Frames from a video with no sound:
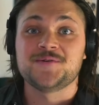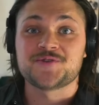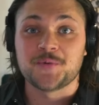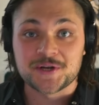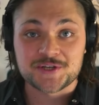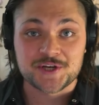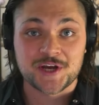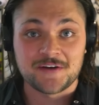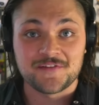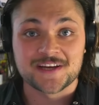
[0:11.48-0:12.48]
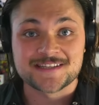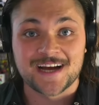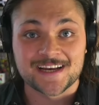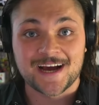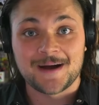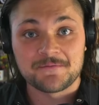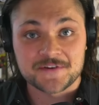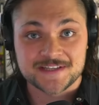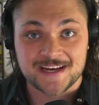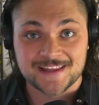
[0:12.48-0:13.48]
you so much to cufflinks.com
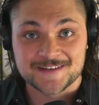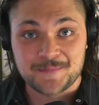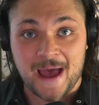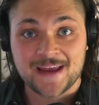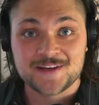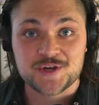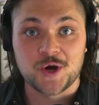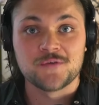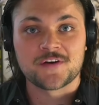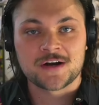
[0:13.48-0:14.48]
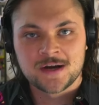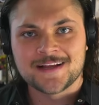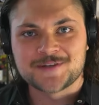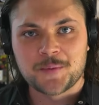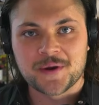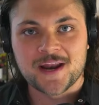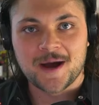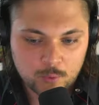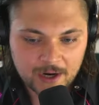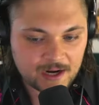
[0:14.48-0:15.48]
for sending this package over. Let's open it
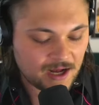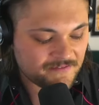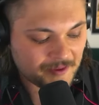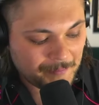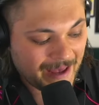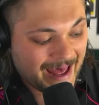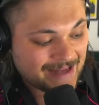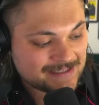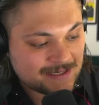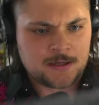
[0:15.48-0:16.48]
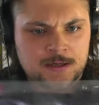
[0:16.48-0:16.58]
up. Right off the bat,